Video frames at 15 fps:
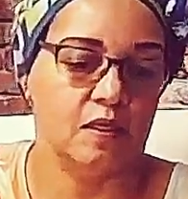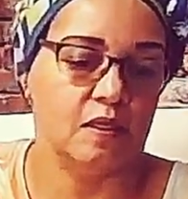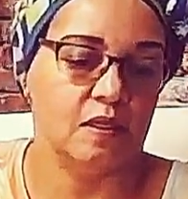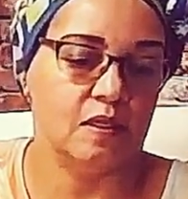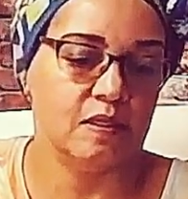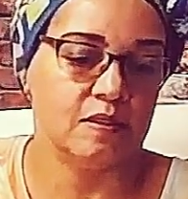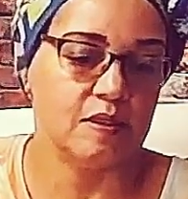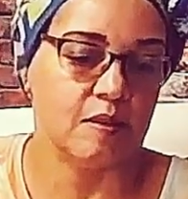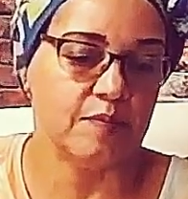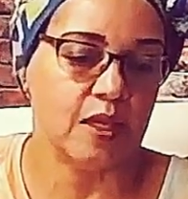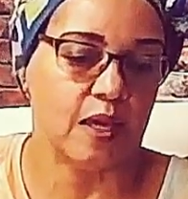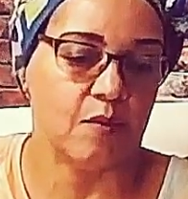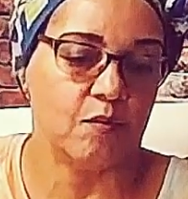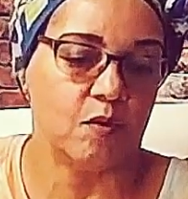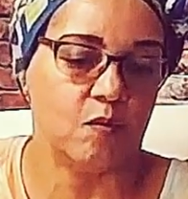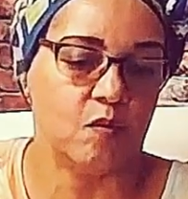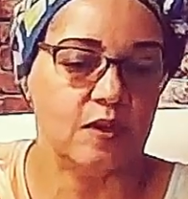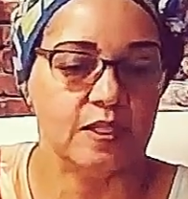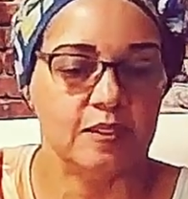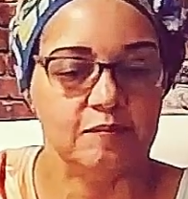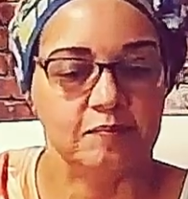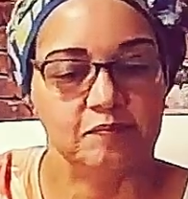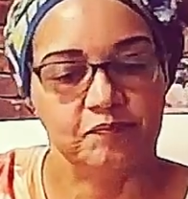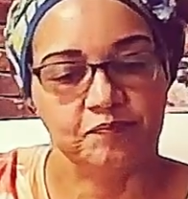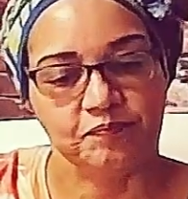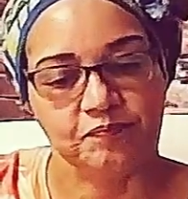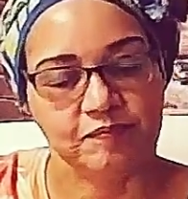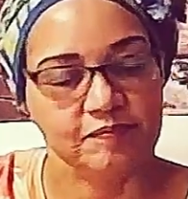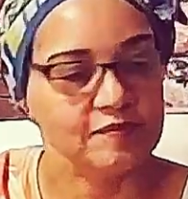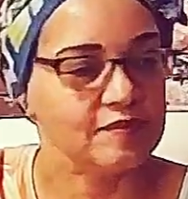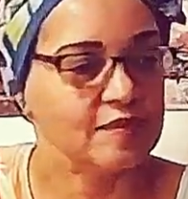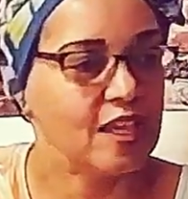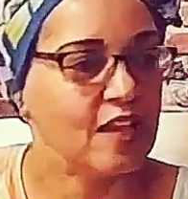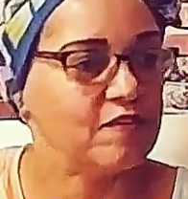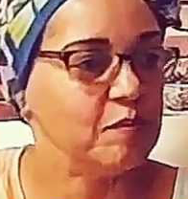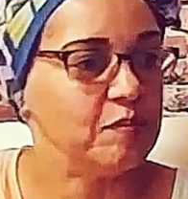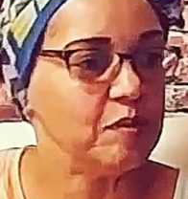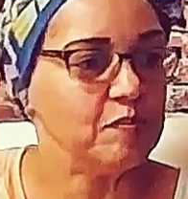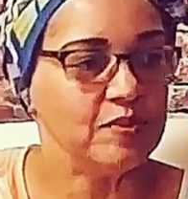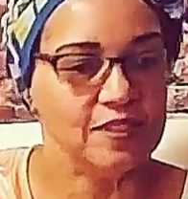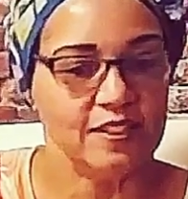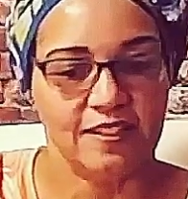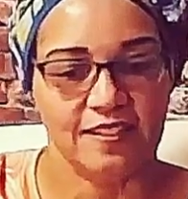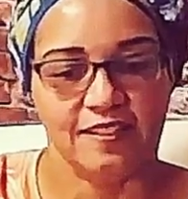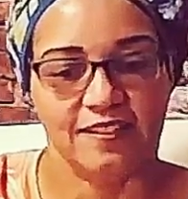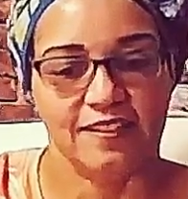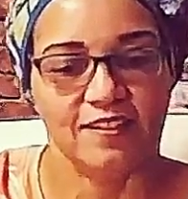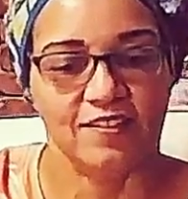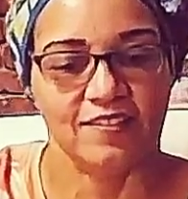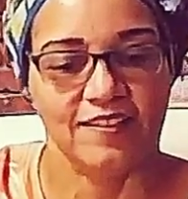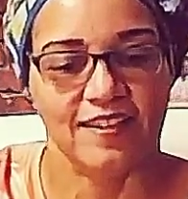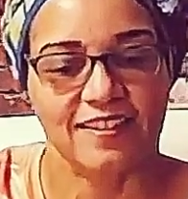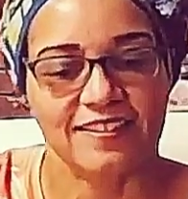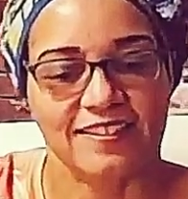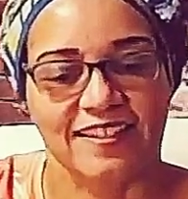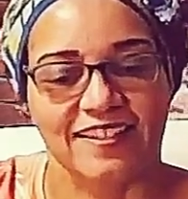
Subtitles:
something I would want. I have to be politically correct.